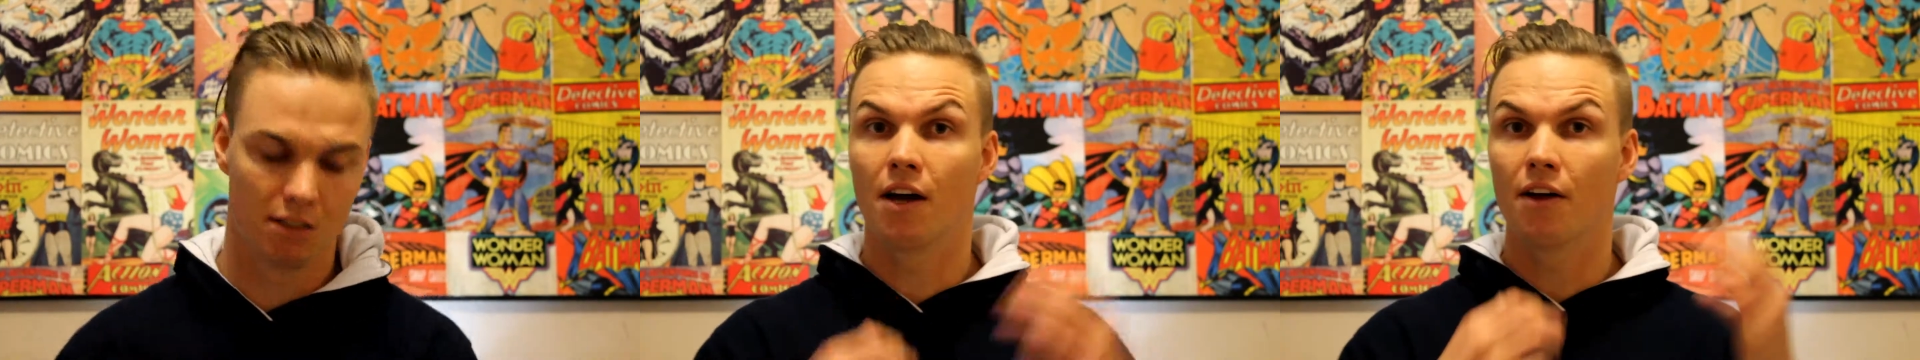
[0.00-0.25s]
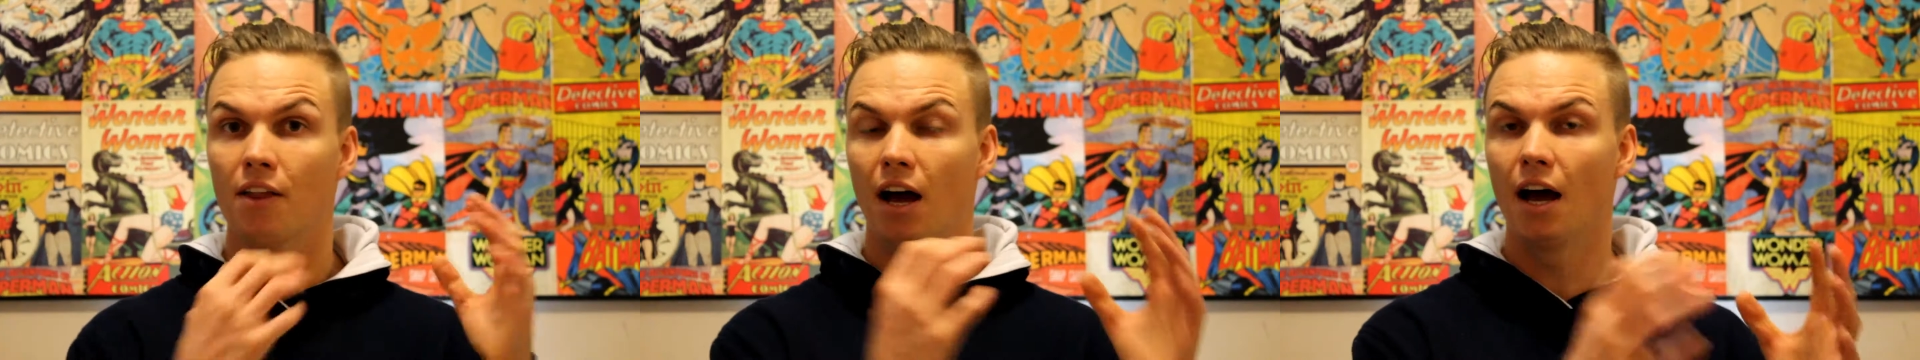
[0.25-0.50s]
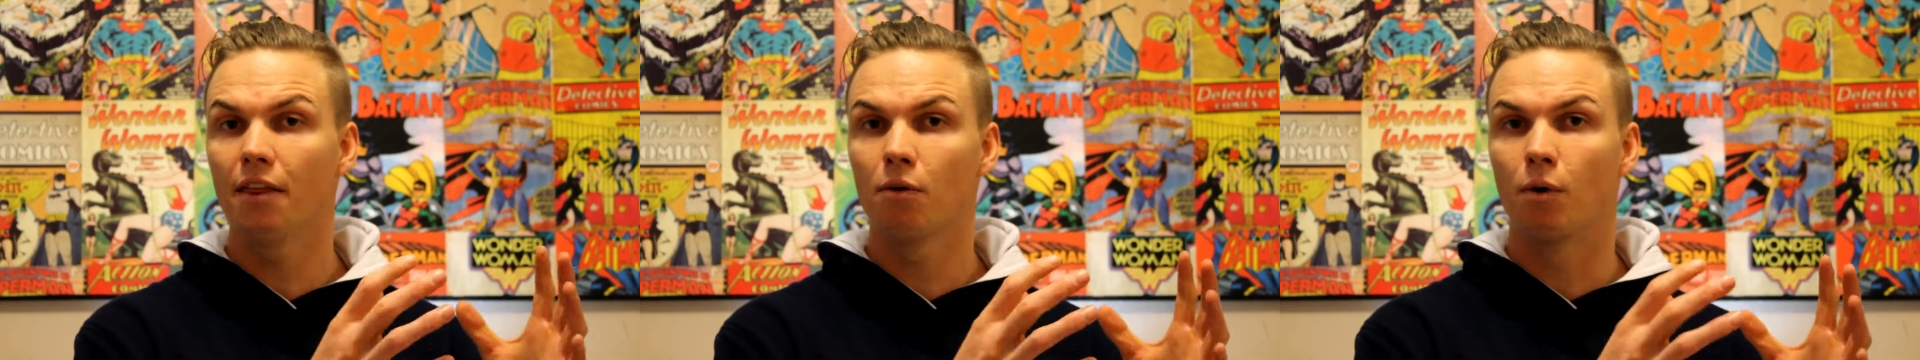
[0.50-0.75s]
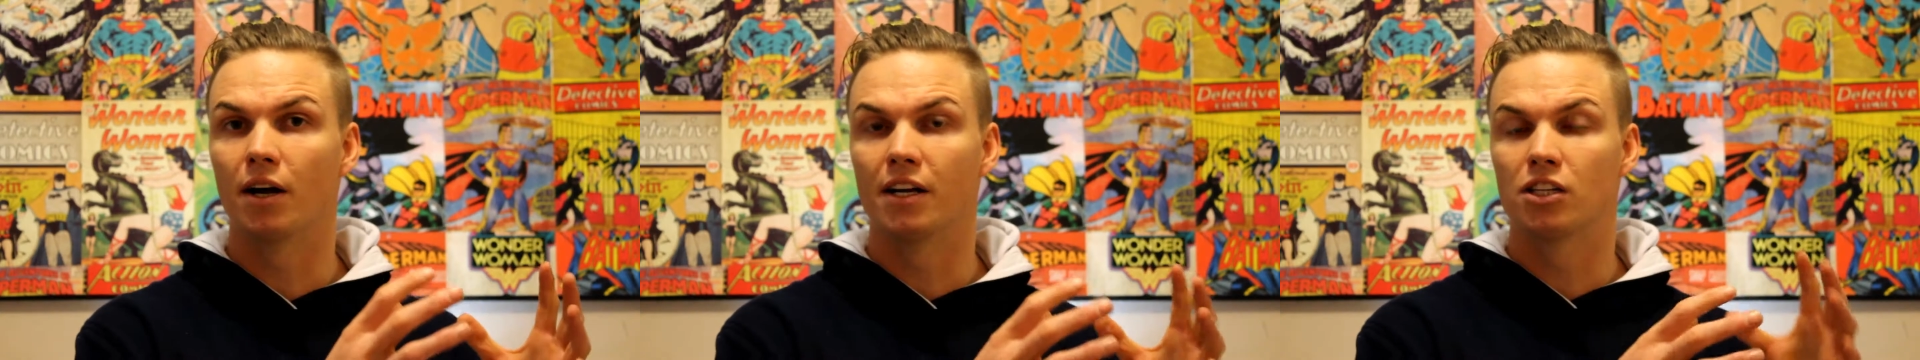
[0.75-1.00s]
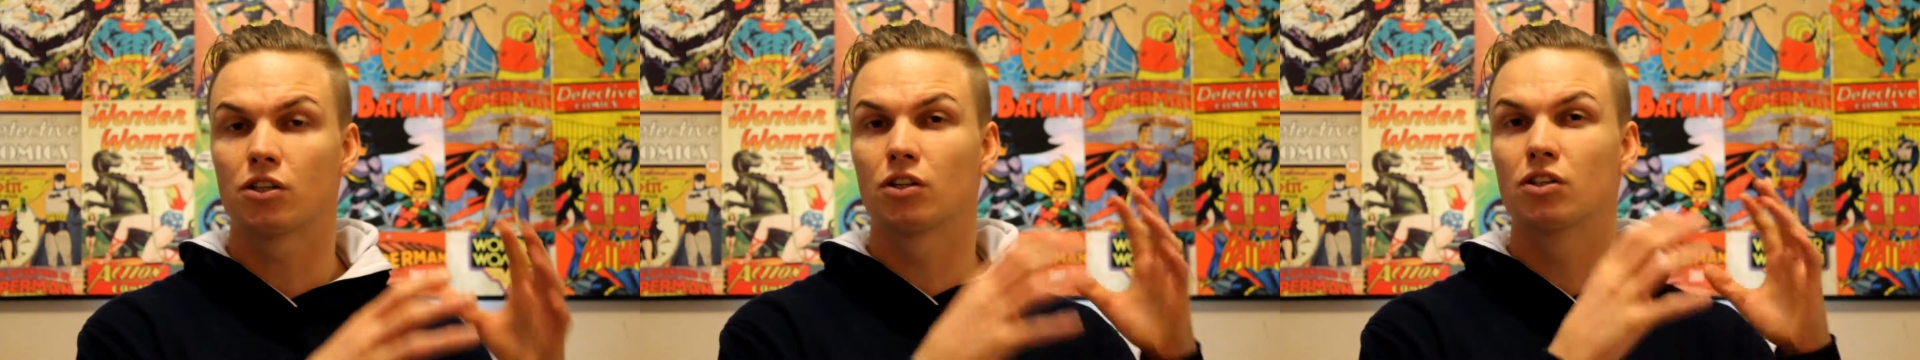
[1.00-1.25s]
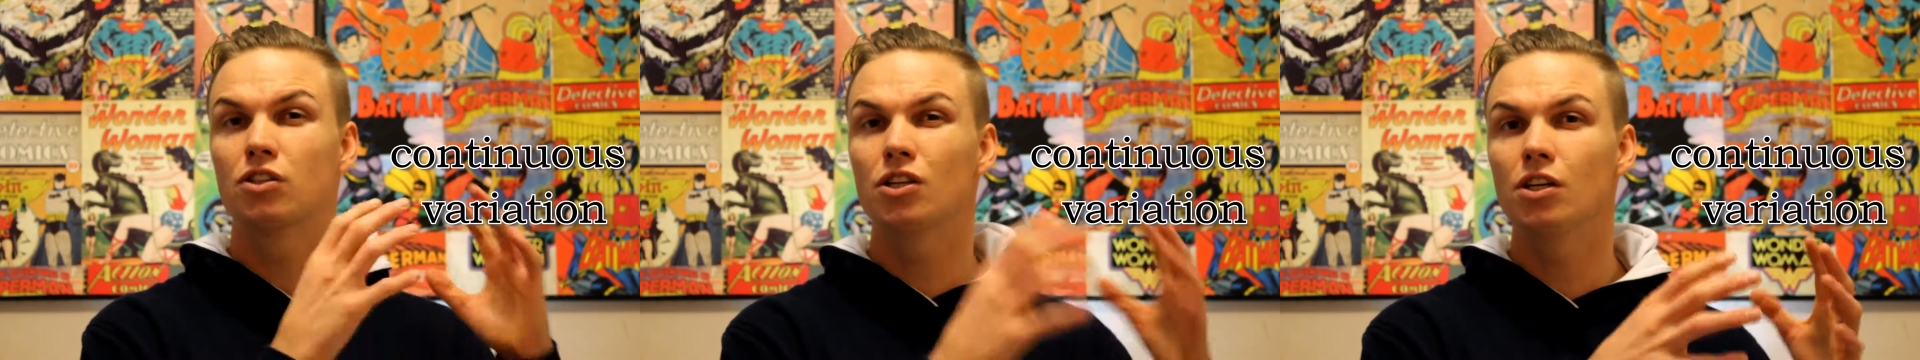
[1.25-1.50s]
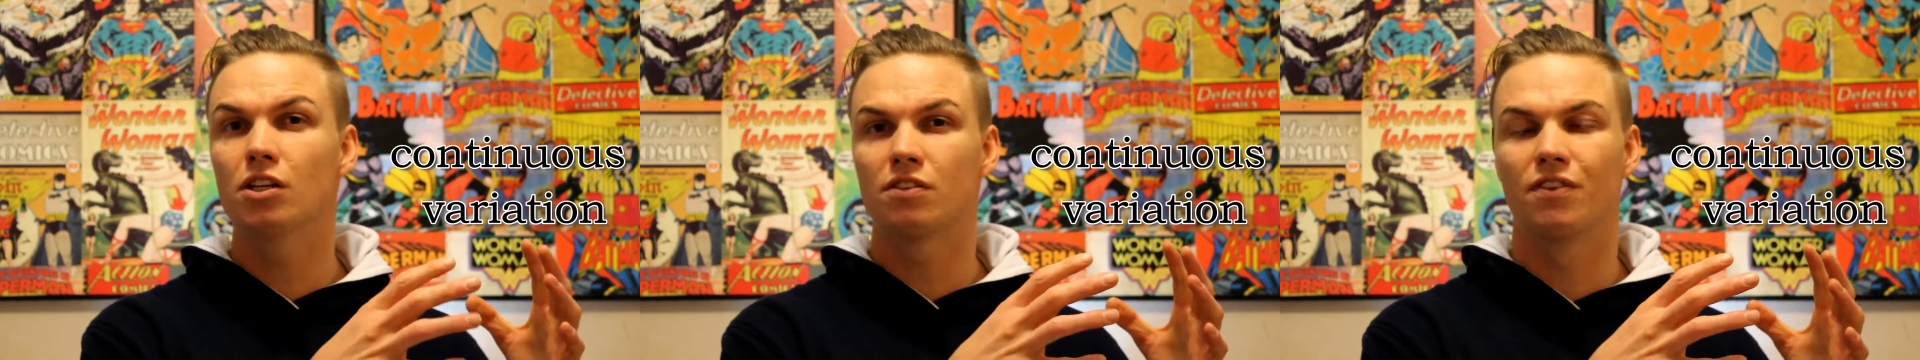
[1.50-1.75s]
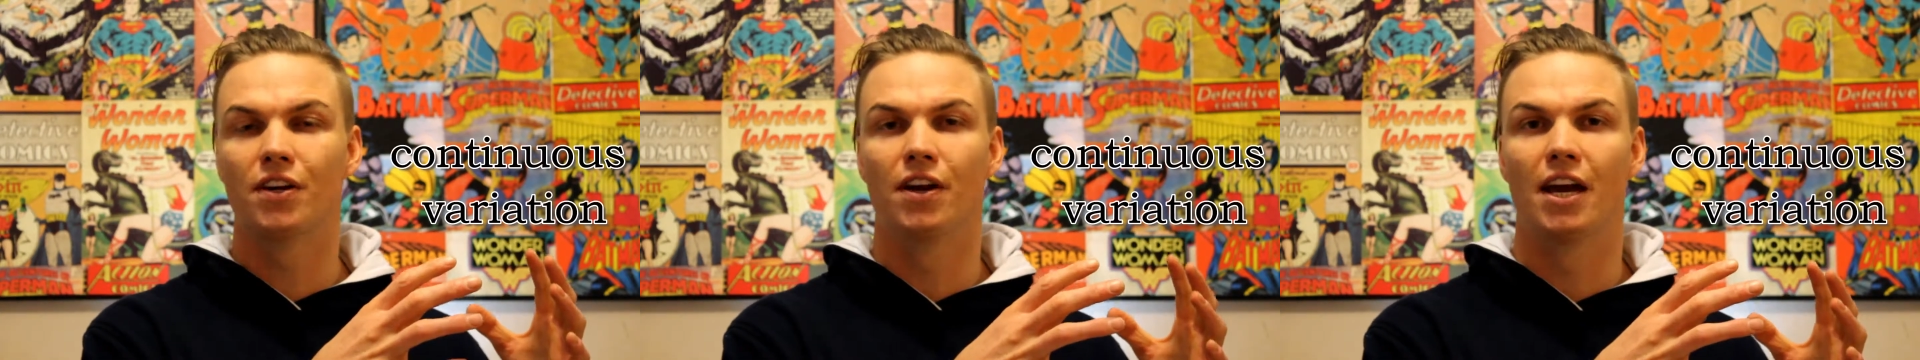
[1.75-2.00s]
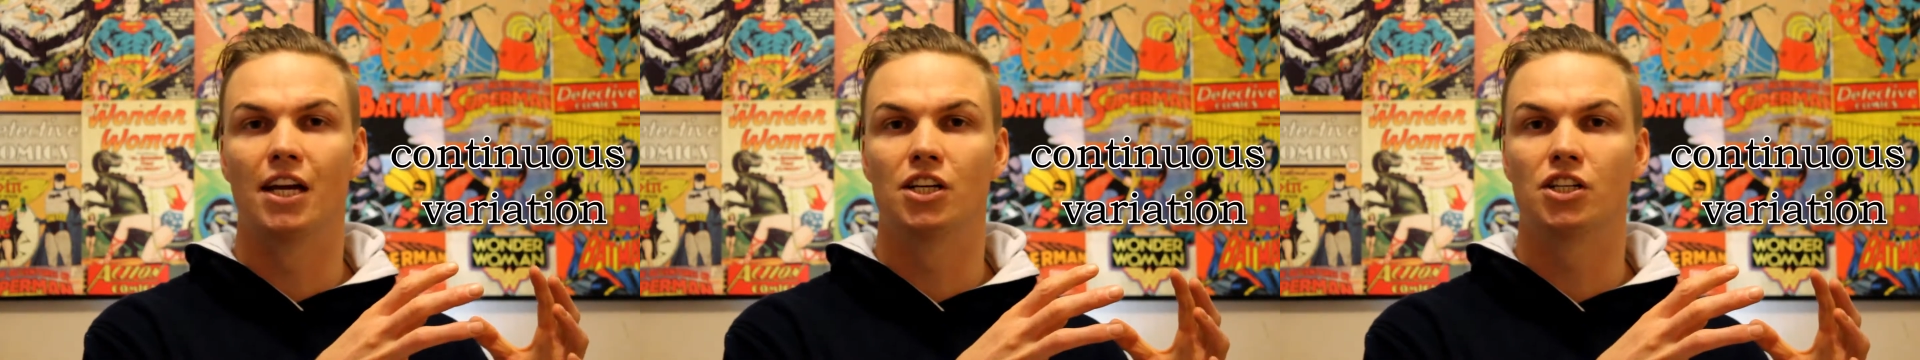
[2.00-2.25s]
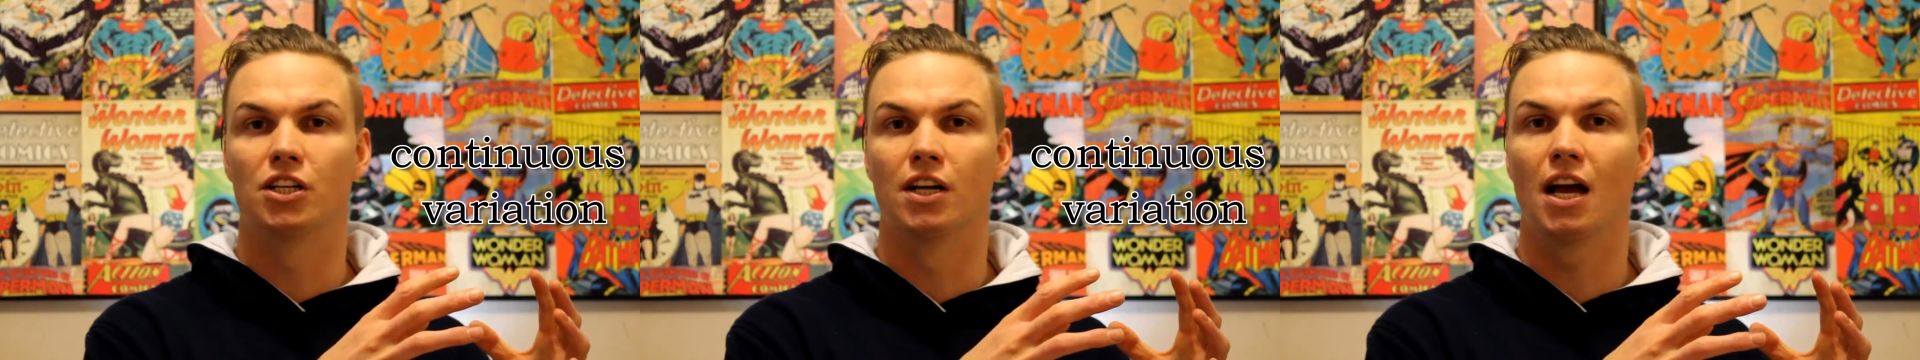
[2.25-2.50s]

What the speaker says: Now the other one is continuous variation,